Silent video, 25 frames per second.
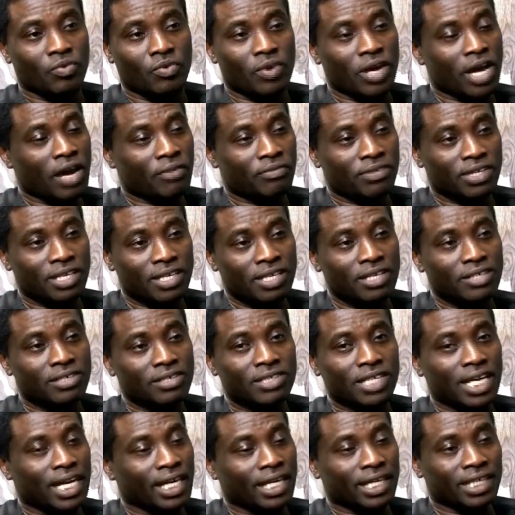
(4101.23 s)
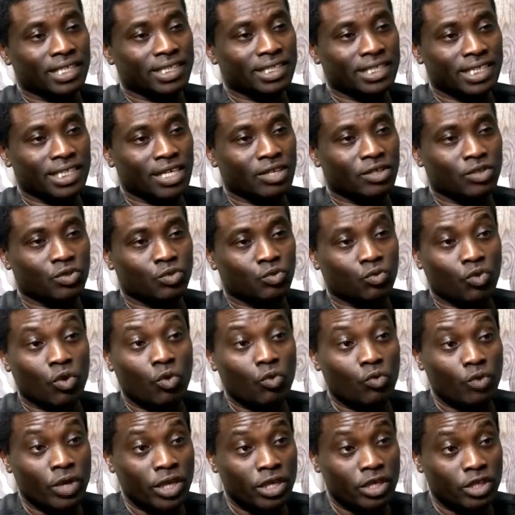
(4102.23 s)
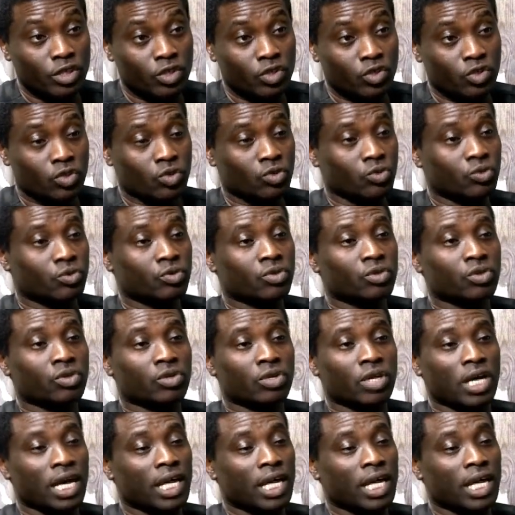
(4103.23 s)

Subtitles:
We have things that can tell us what we need to do.